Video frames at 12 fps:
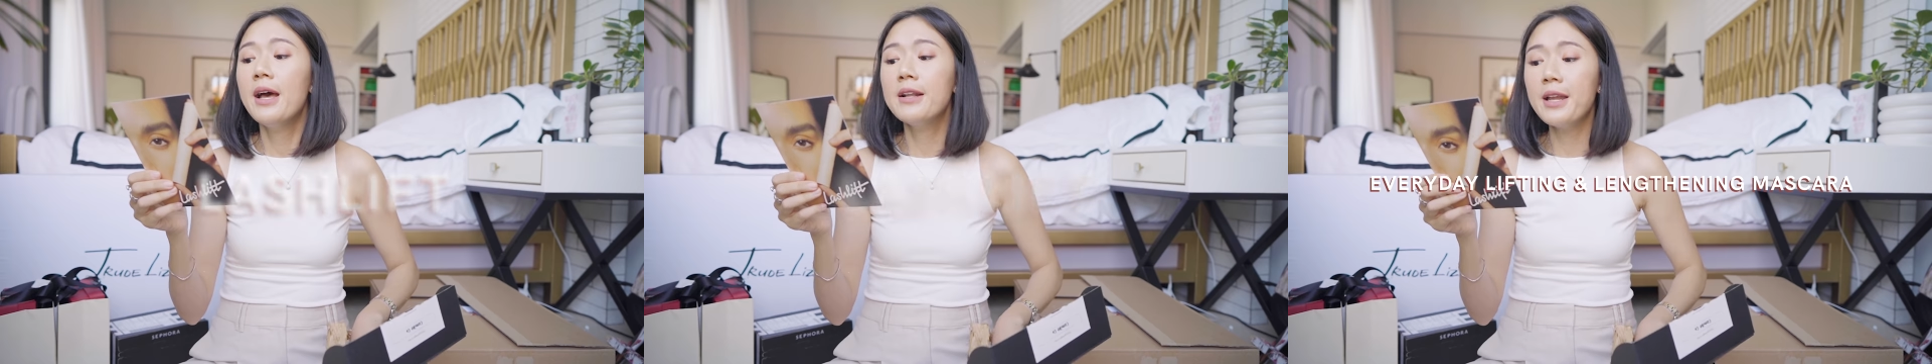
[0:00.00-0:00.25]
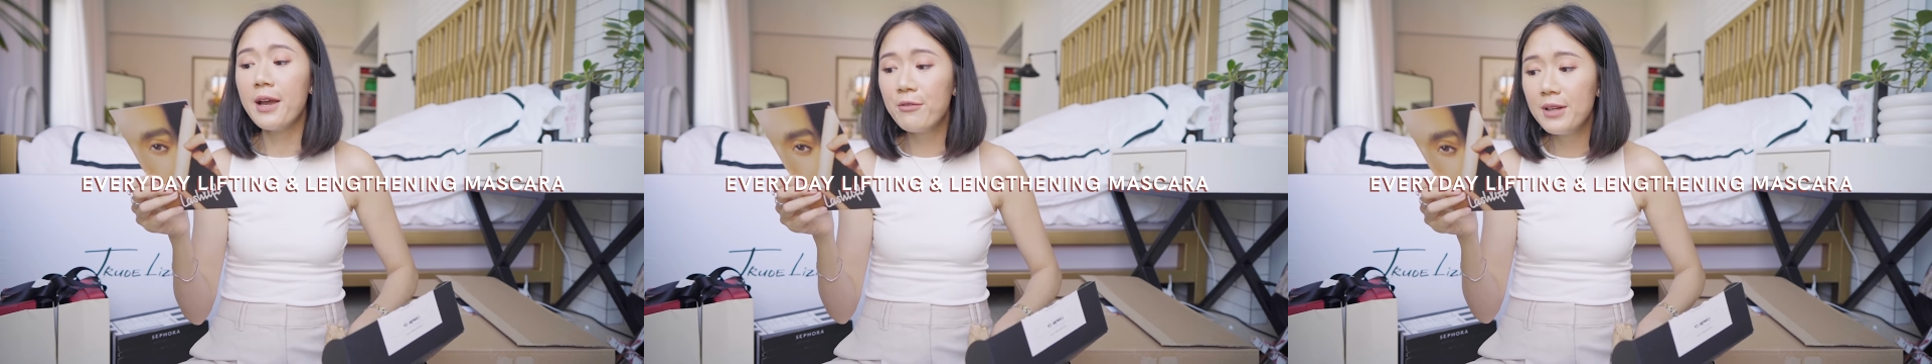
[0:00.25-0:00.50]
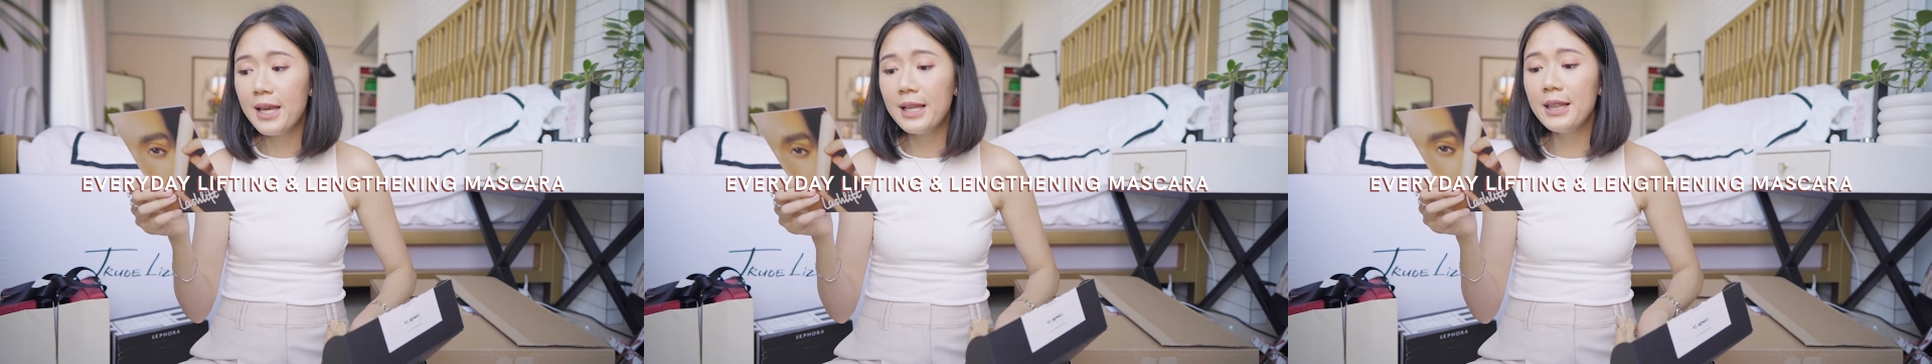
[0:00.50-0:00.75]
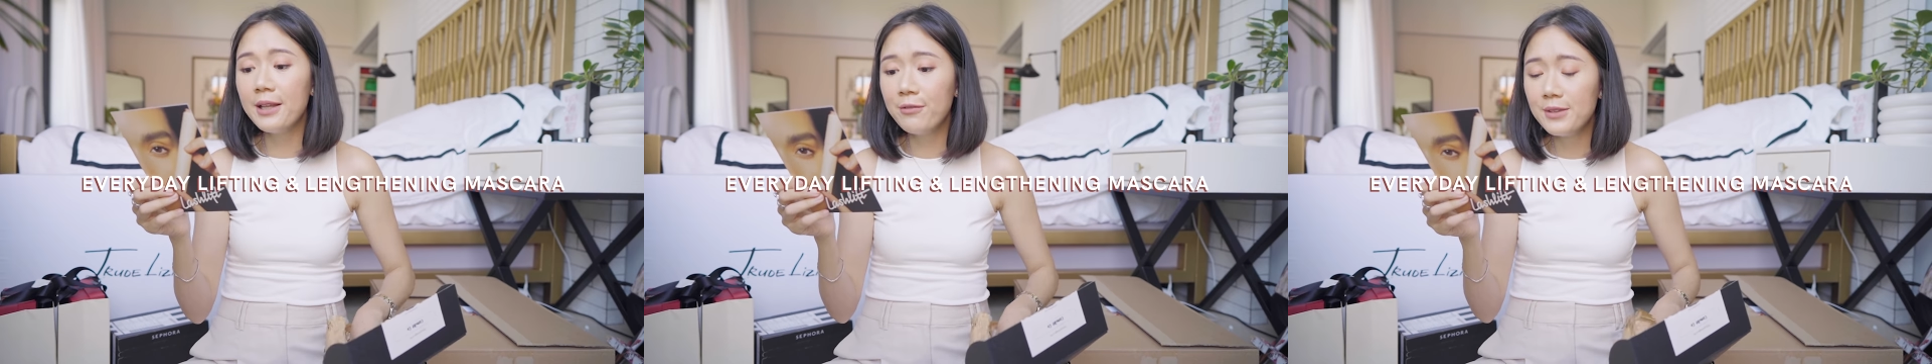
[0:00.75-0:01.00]
an everyday
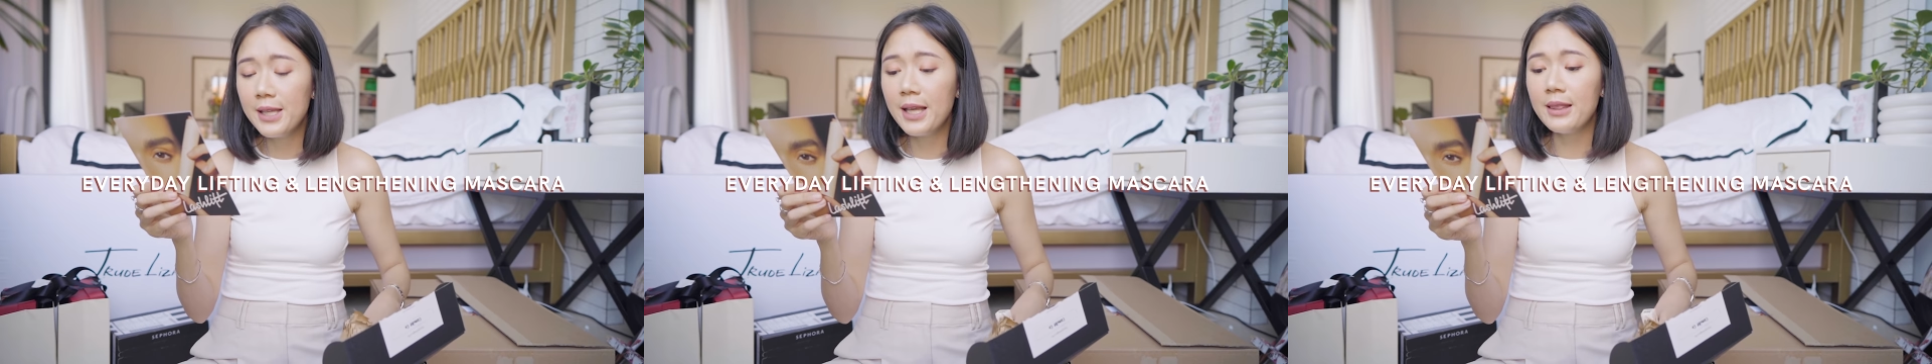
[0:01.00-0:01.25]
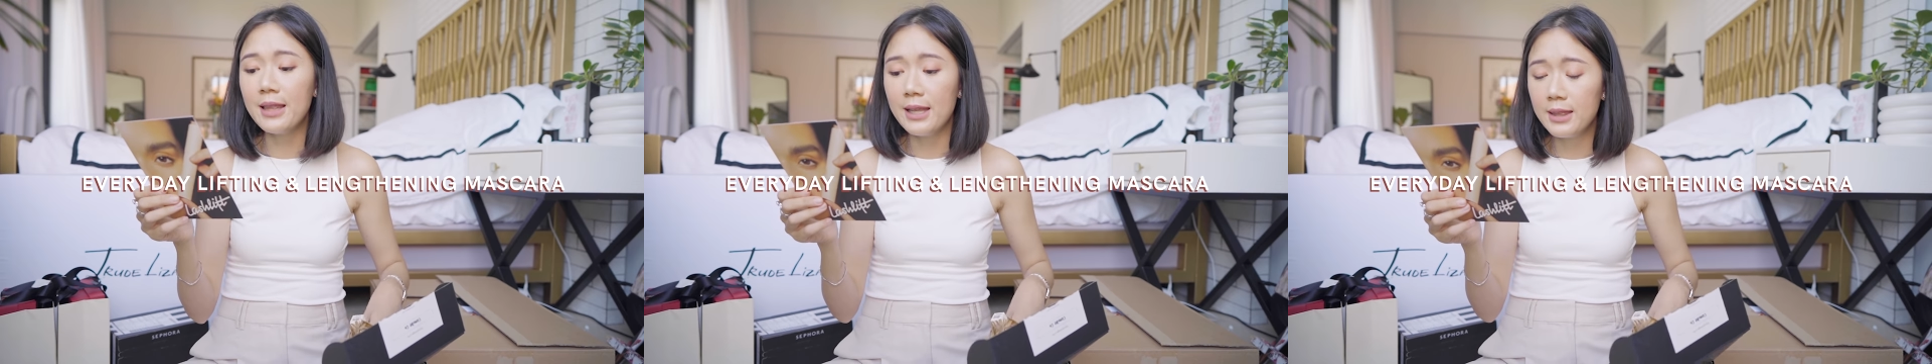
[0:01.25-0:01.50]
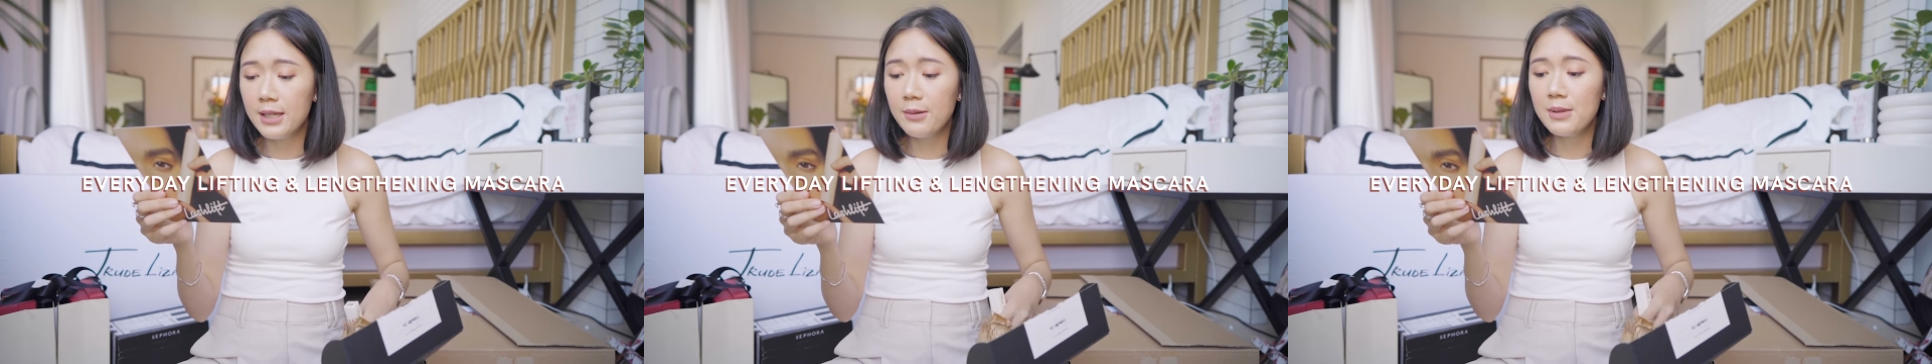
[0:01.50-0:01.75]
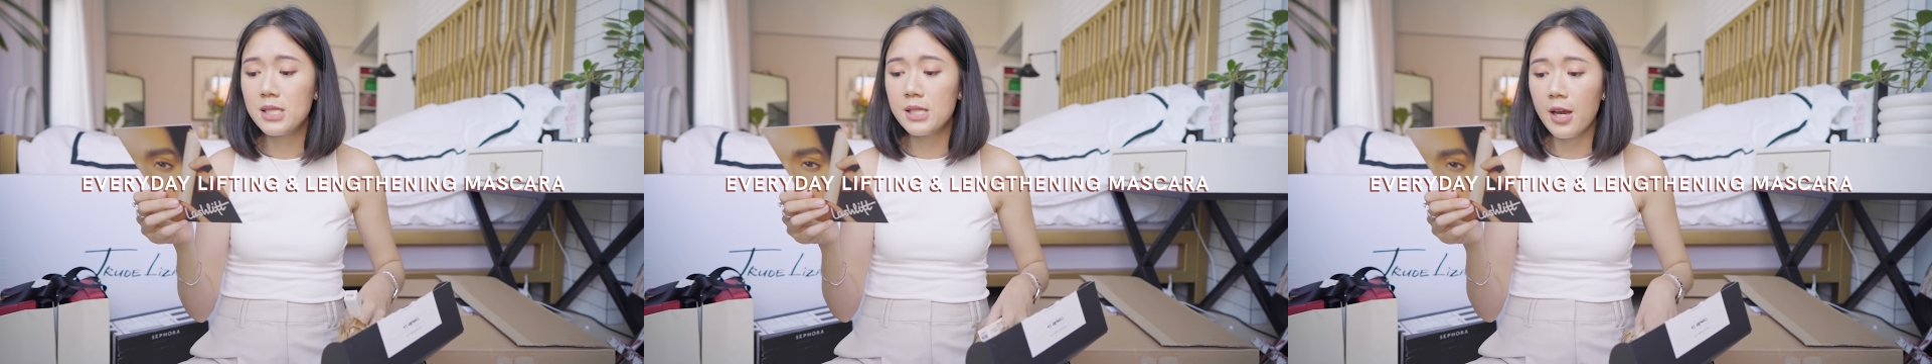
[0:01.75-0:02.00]
lifting and lengthening
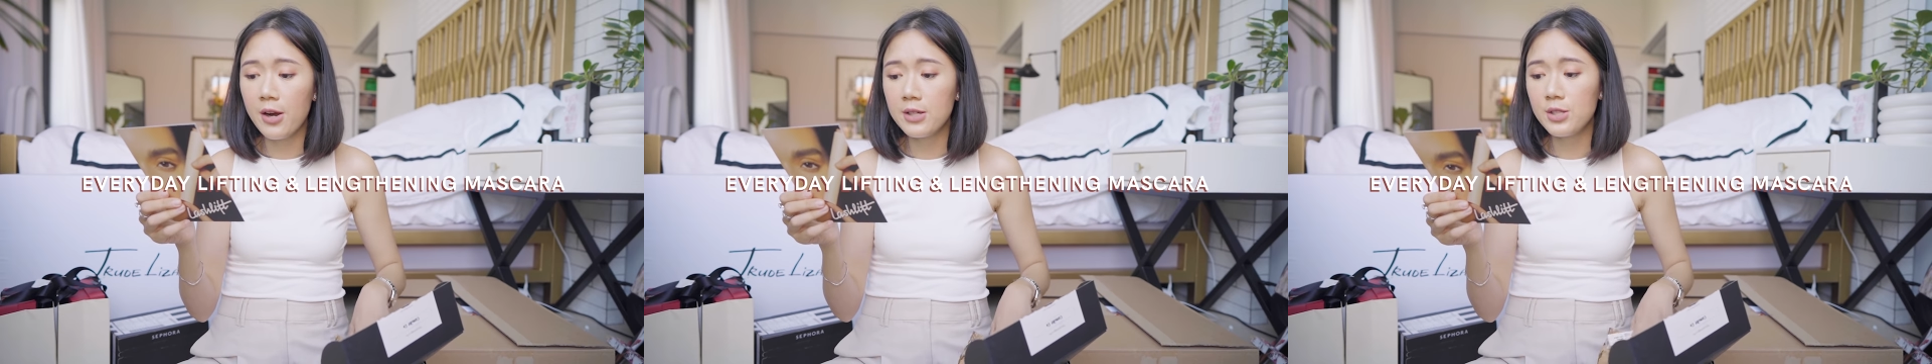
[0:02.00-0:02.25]
mascara